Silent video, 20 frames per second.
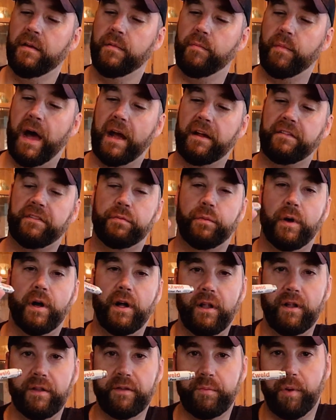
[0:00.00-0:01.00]
Max
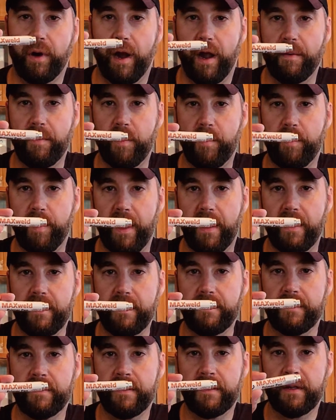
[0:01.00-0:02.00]
Weld primer pen.